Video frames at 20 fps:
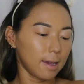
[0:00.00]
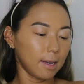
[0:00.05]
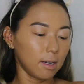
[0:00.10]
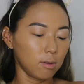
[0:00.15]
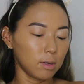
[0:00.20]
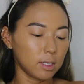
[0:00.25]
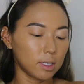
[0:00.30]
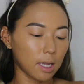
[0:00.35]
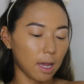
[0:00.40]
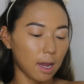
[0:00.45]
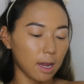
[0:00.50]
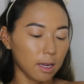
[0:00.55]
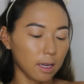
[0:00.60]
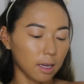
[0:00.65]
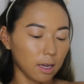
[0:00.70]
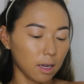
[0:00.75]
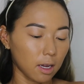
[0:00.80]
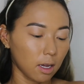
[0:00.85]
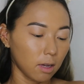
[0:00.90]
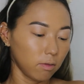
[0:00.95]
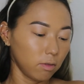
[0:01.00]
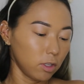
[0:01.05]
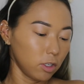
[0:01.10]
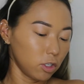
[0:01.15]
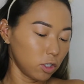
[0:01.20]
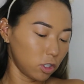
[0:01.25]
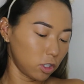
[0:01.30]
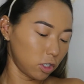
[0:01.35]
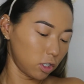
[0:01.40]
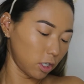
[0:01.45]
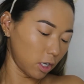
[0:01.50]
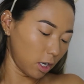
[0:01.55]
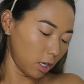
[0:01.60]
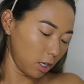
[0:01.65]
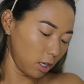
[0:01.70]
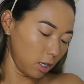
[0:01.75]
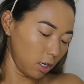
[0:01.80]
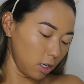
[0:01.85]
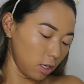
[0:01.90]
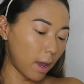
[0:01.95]
Anyways, I have the
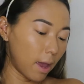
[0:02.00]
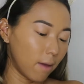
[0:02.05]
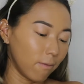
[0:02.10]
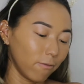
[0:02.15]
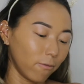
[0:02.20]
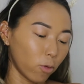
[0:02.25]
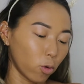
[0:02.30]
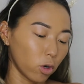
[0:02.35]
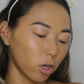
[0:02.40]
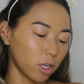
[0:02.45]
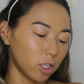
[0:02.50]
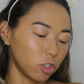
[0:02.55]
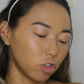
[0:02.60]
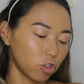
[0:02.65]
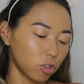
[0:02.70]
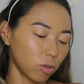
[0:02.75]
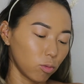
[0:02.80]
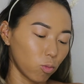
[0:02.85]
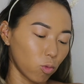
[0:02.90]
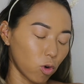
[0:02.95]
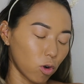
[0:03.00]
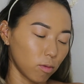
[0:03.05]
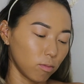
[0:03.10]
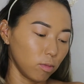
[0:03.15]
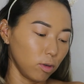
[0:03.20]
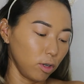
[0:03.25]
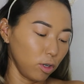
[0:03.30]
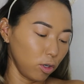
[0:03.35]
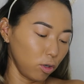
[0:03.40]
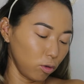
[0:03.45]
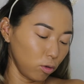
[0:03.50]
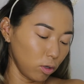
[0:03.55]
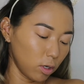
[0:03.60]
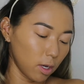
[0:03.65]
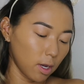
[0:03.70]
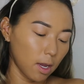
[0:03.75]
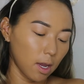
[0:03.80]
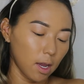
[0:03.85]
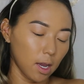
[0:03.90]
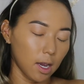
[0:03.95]
shade M400 Warm
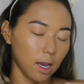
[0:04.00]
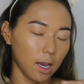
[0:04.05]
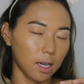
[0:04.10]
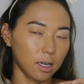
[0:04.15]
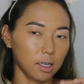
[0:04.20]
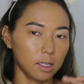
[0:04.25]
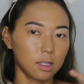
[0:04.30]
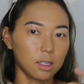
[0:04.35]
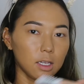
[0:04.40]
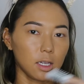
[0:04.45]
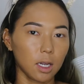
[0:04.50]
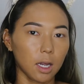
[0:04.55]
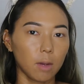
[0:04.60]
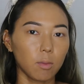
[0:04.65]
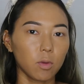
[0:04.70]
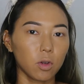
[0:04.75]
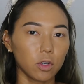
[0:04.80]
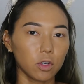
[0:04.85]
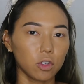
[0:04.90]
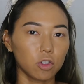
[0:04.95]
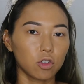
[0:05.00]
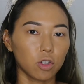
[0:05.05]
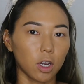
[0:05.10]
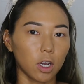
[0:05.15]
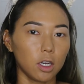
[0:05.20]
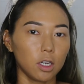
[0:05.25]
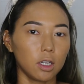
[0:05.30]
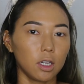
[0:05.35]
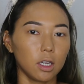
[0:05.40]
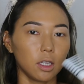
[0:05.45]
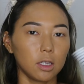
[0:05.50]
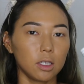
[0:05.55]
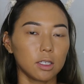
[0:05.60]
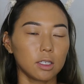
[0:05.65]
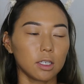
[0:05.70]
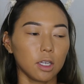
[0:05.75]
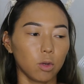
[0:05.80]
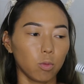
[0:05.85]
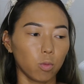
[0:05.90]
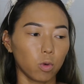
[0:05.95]
Nude, and I think I'm going to try to get
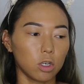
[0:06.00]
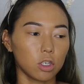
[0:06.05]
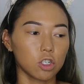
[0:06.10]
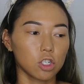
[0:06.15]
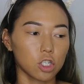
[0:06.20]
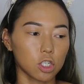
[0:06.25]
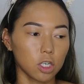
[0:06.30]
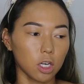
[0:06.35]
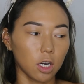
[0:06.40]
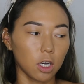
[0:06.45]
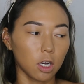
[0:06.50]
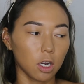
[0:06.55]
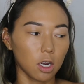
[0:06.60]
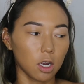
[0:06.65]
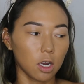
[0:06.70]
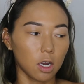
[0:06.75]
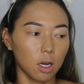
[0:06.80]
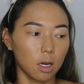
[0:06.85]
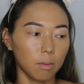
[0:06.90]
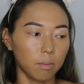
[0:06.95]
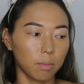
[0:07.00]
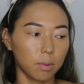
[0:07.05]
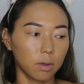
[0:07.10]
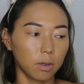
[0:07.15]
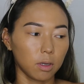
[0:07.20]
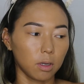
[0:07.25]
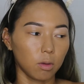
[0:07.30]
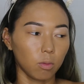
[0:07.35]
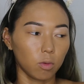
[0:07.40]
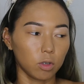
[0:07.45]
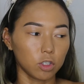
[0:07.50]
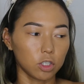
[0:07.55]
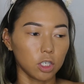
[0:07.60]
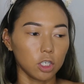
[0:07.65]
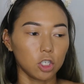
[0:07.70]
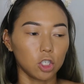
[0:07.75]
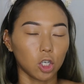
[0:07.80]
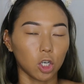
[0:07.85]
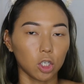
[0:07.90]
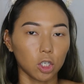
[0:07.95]
this in one shade up, one
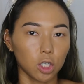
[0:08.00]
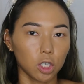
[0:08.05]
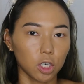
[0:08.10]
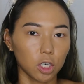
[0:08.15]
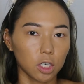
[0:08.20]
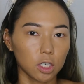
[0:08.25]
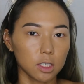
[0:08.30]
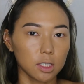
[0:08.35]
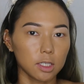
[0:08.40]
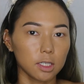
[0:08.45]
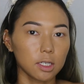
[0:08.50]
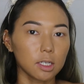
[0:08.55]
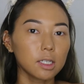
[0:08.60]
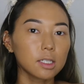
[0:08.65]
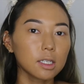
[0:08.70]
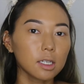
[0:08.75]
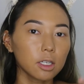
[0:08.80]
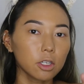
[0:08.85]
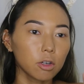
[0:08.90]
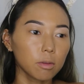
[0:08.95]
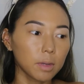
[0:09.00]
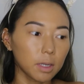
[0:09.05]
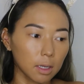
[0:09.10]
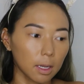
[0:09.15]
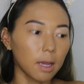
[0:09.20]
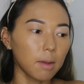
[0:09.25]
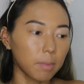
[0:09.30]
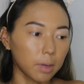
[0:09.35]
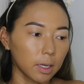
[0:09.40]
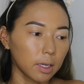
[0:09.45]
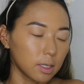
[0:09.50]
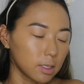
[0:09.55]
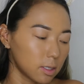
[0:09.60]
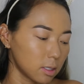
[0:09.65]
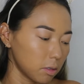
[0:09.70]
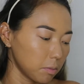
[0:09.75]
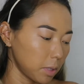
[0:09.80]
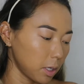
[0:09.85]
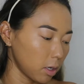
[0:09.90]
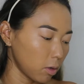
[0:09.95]
shade darker, because it is a little bit light, but I can
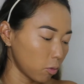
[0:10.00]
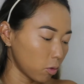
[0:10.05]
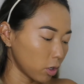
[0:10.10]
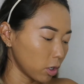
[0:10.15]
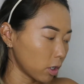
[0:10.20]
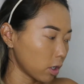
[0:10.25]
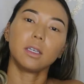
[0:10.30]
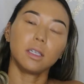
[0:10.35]
still make it work.